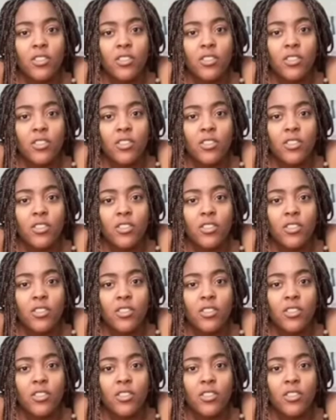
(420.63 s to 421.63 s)

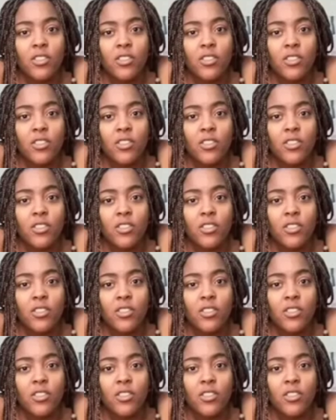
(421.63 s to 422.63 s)

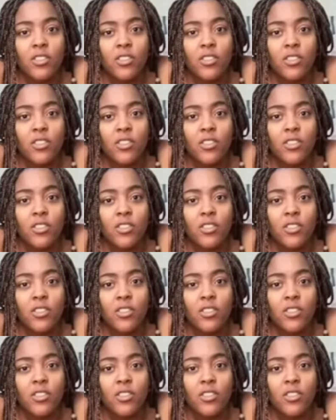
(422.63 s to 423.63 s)

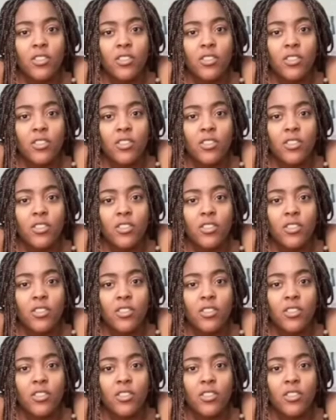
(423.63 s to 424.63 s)

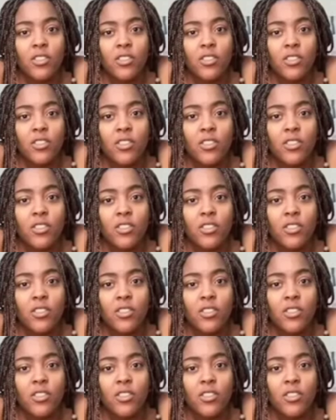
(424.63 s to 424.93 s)
[no speech]